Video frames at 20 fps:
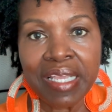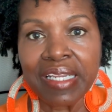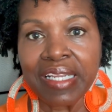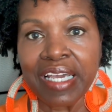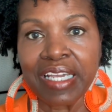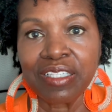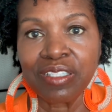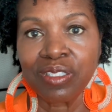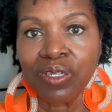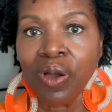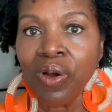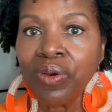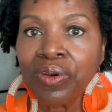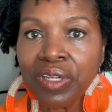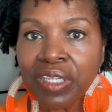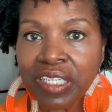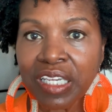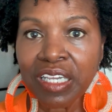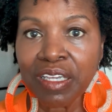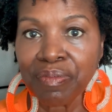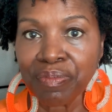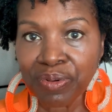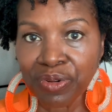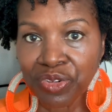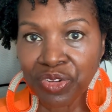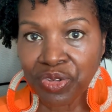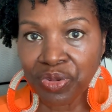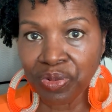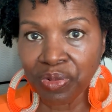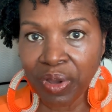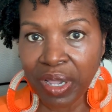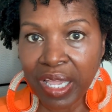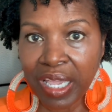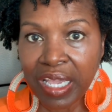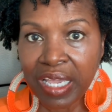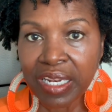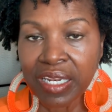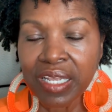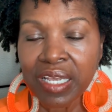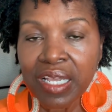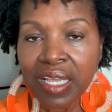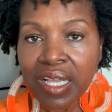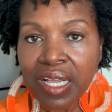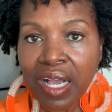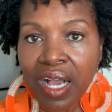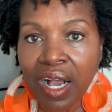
like totally persuaded